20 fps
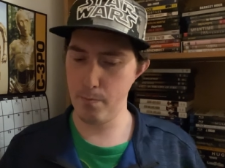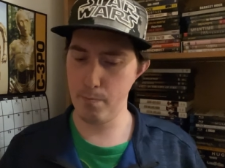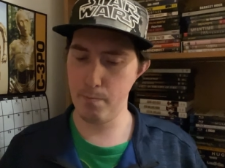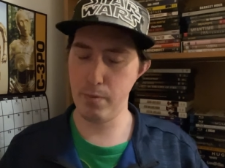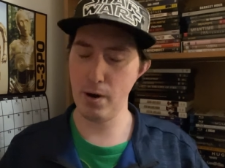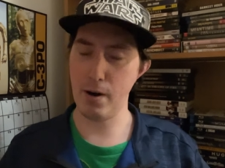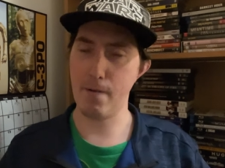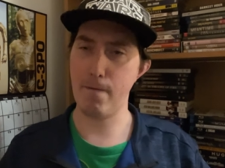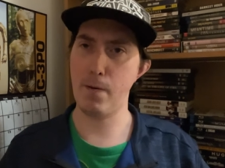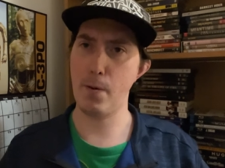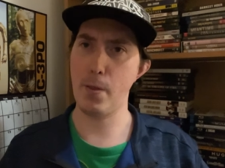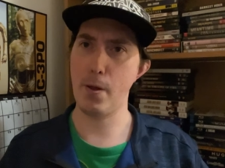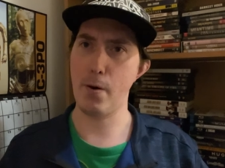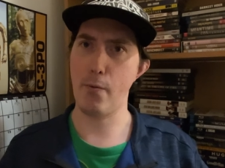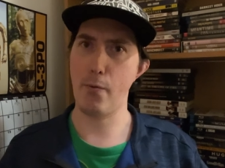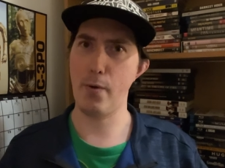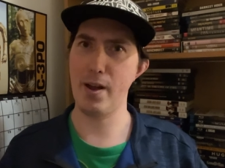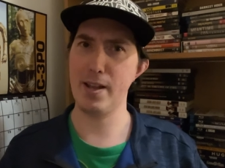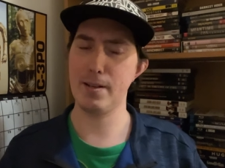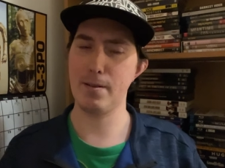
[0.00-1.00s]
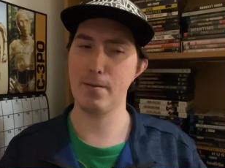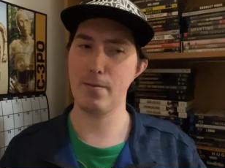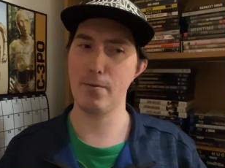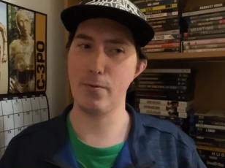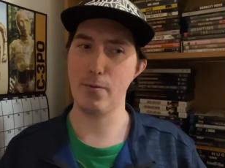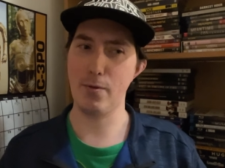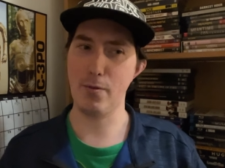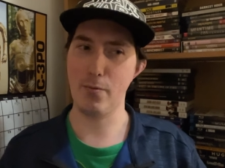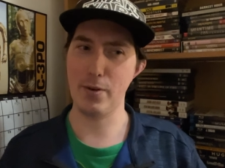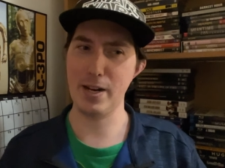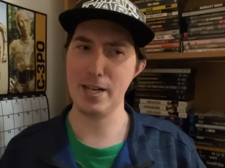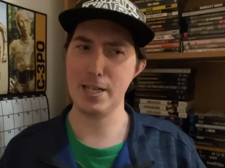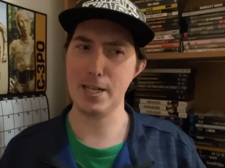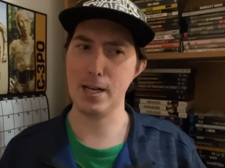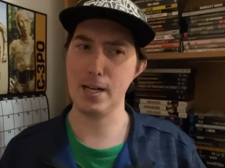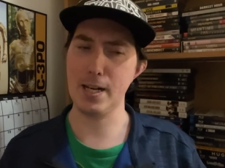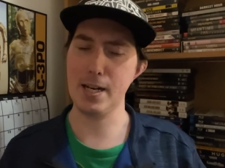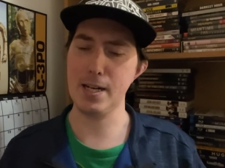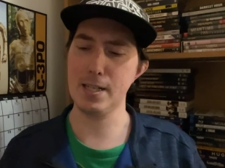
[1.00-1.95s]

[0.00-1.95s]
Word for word: book for the re recently